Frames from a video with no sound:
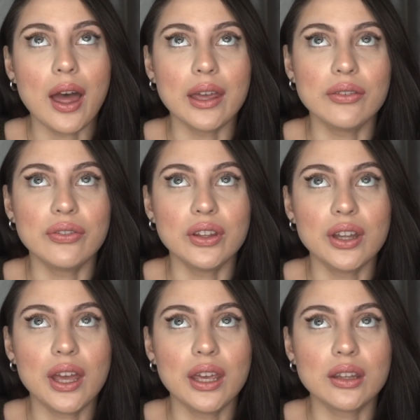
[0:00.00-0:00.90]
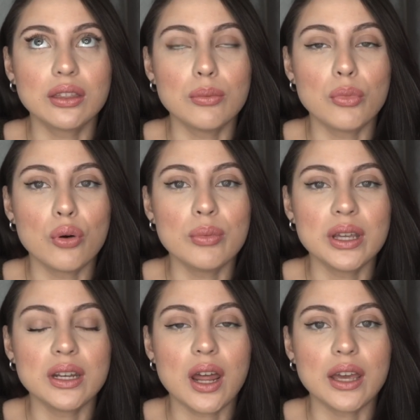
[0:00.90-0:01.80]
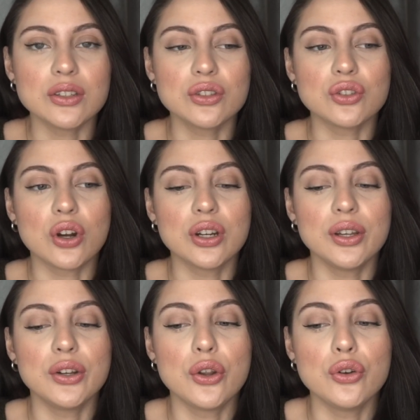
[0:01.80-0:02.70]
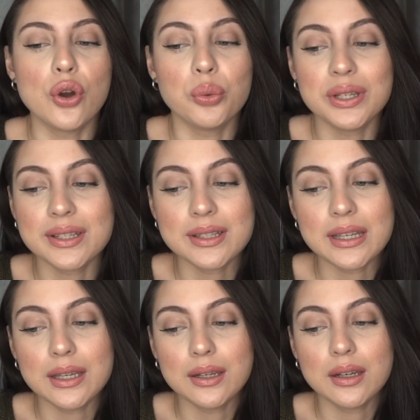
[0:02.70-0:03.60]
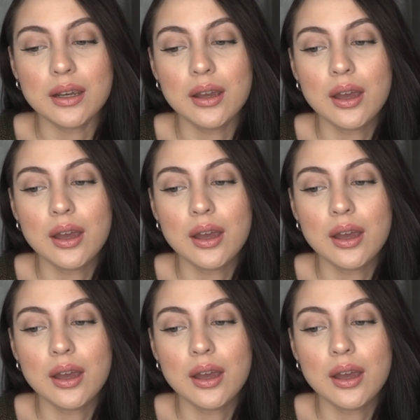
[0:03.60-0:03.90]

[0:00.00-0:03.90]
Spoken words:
I feel like the moment I started noticing